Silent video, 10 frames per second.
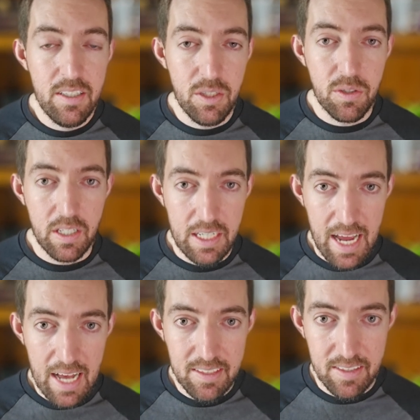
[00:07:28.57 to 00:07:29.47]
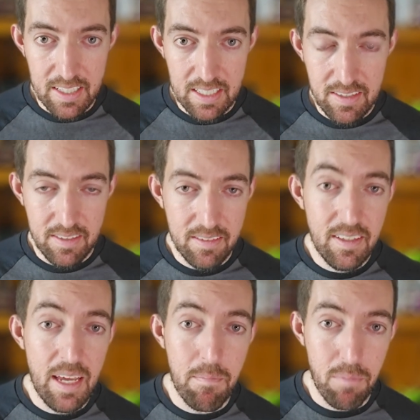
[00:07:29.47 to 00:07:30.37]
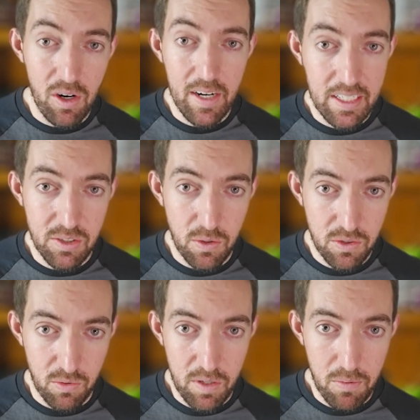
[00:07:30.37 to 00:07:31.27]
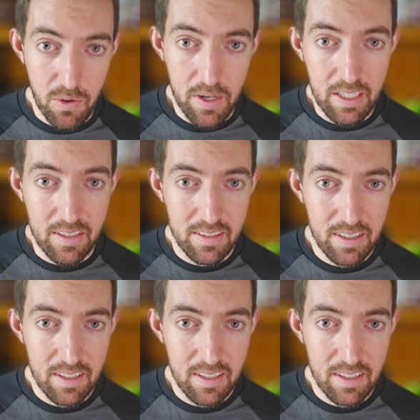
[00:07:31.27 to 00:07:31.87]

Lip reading: you could cast this and burn a sorcery point